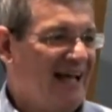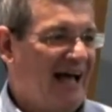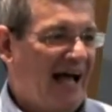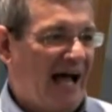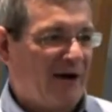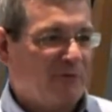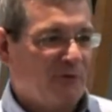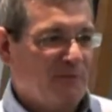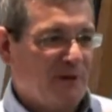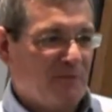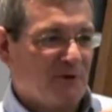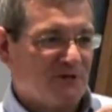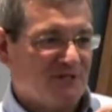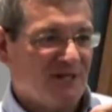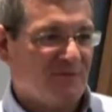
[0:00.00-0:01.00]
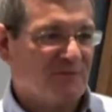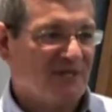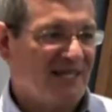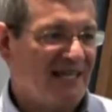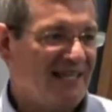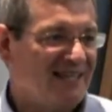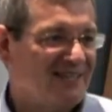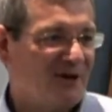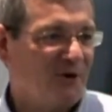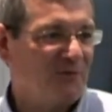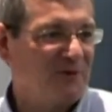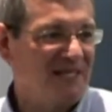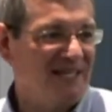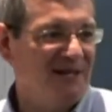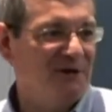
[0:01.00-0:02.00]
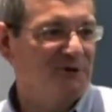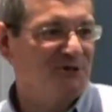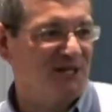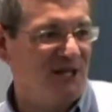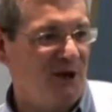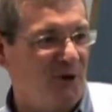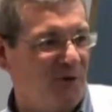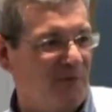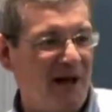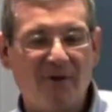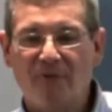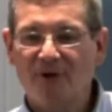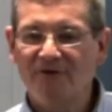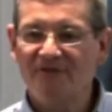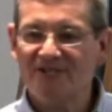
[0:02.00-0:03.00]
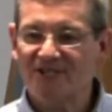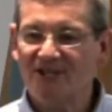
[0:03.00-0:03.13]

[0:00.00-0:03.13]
I remember something Keith told me years ago about one of his